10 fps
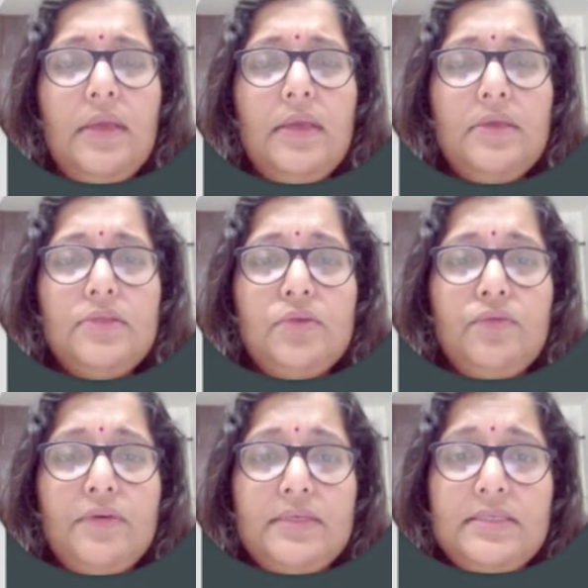So
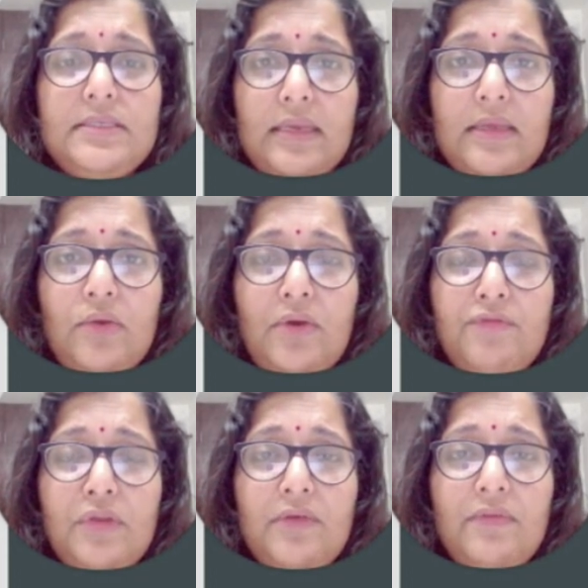first is you have
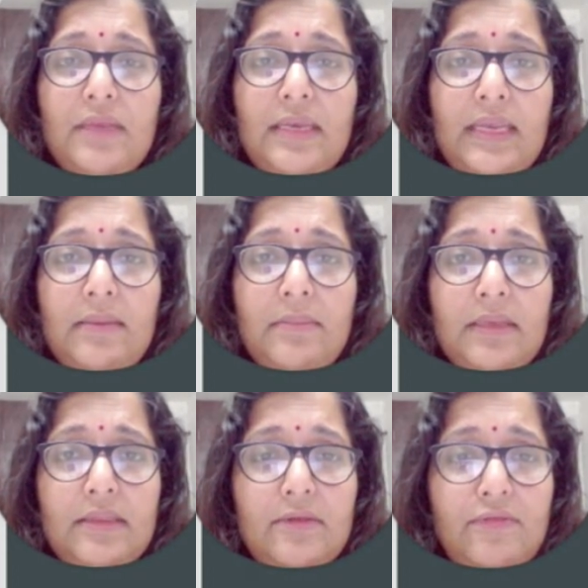to give the name
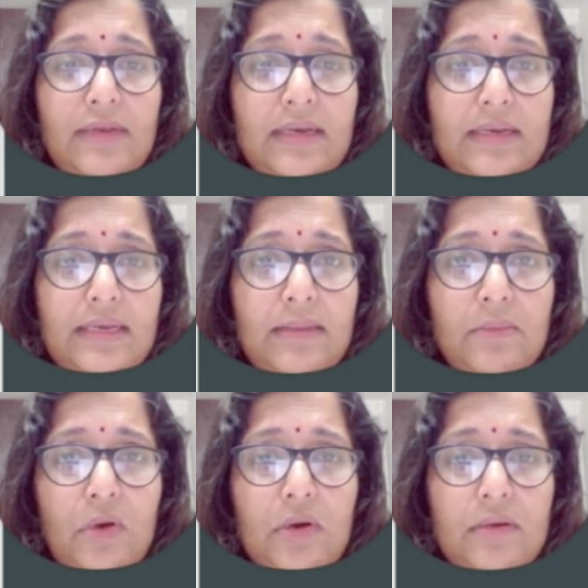in the field
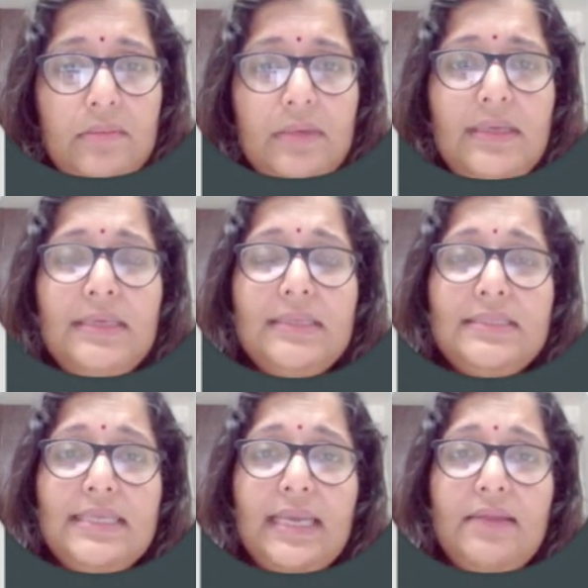name column. The
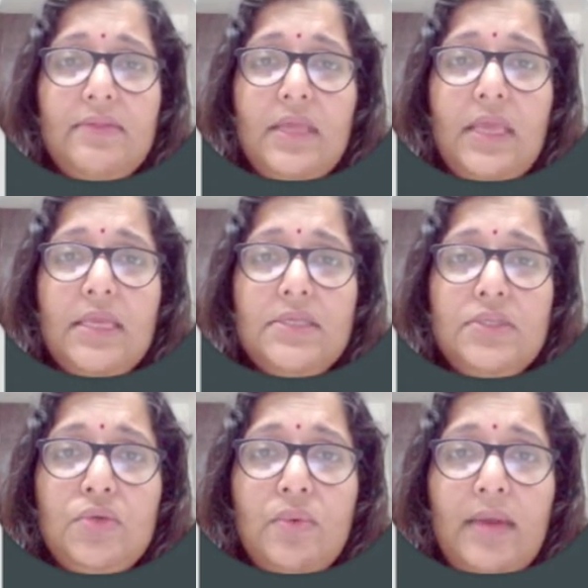second thing
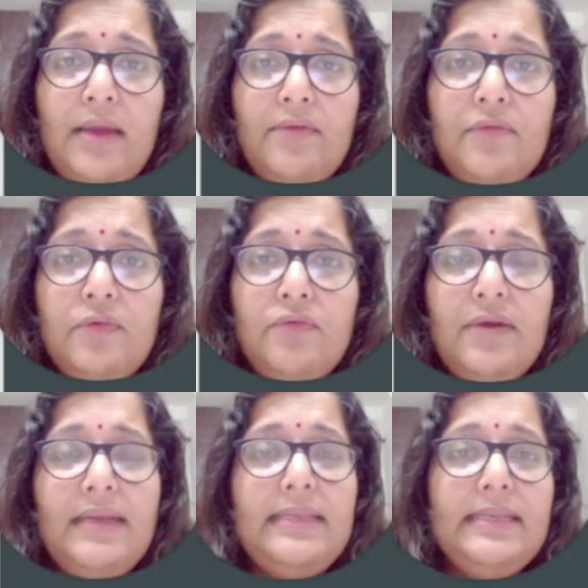is have to
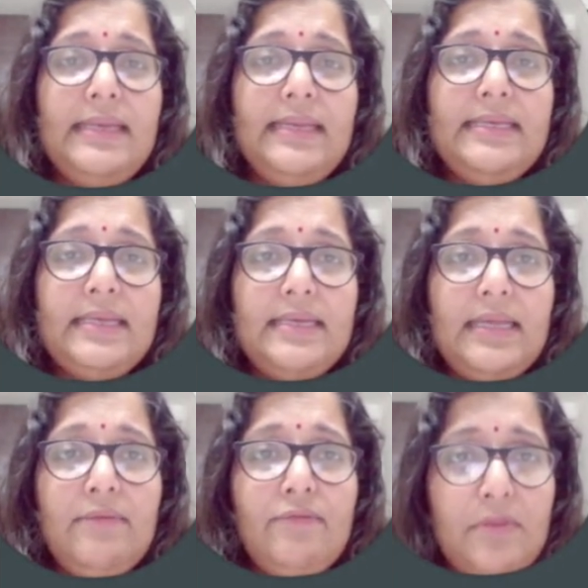find the data
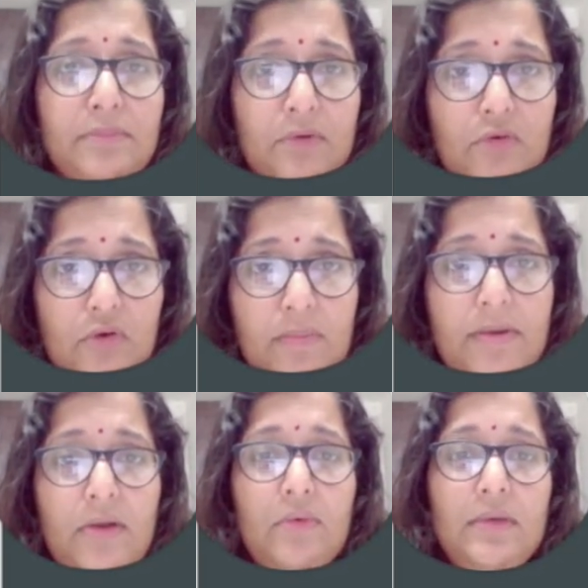type from the drop
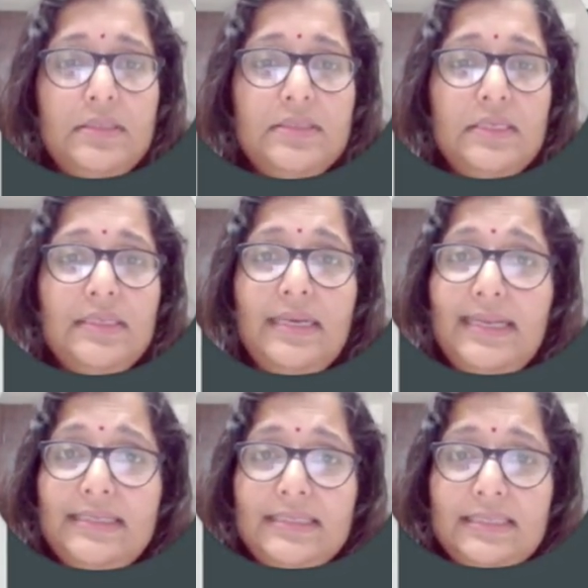down list in the
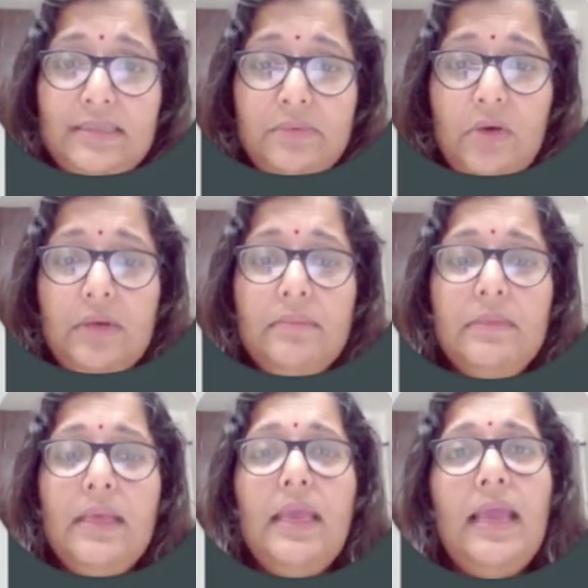data type
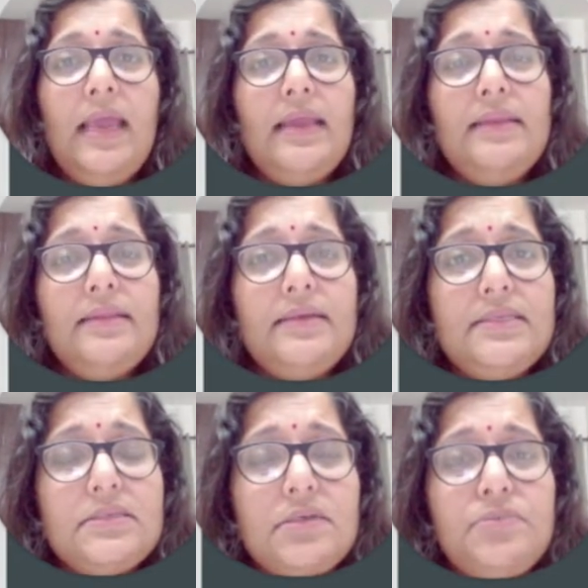column, and in the
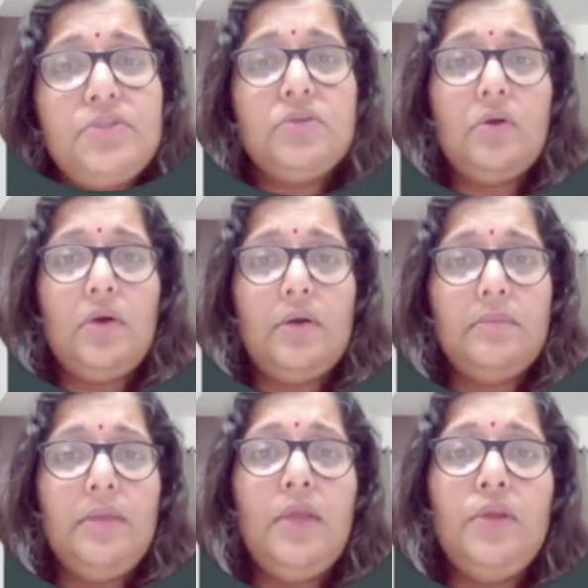description
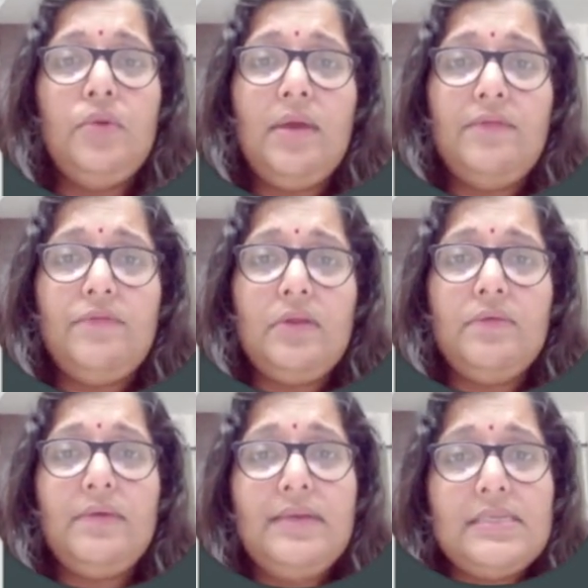column you have to
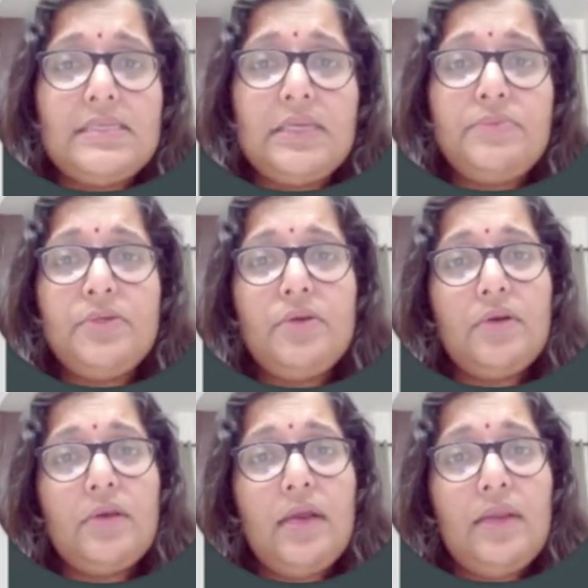give a description
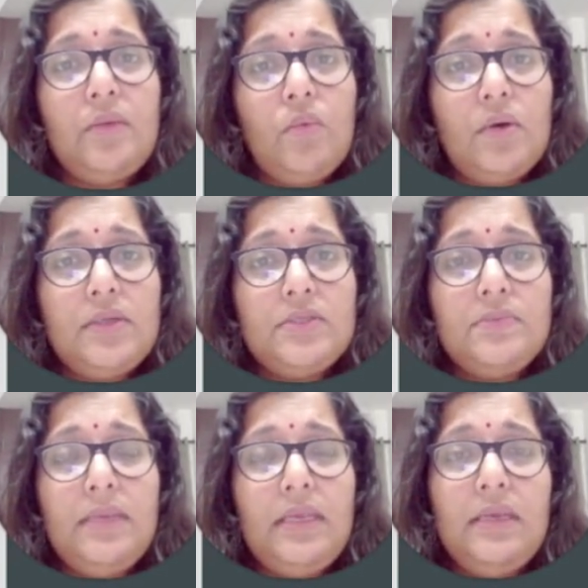regarding what is
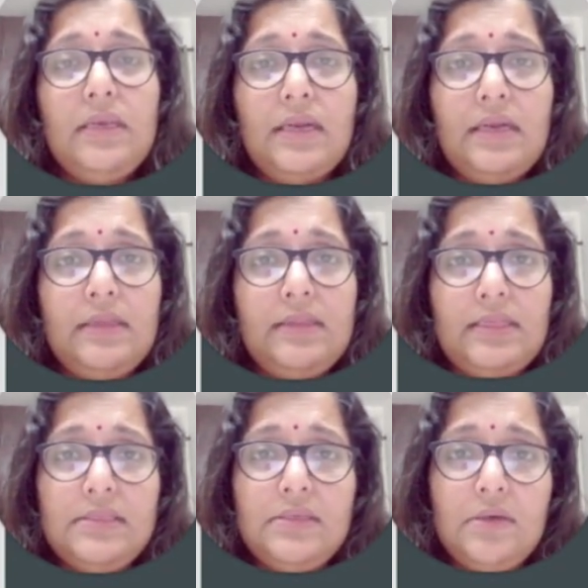being done in
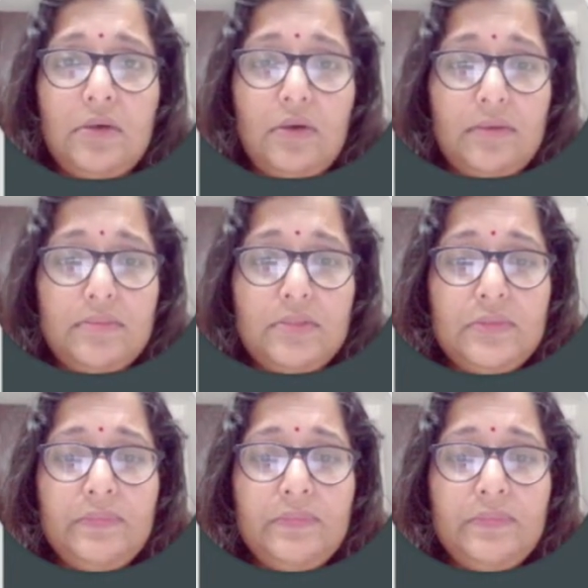these columns.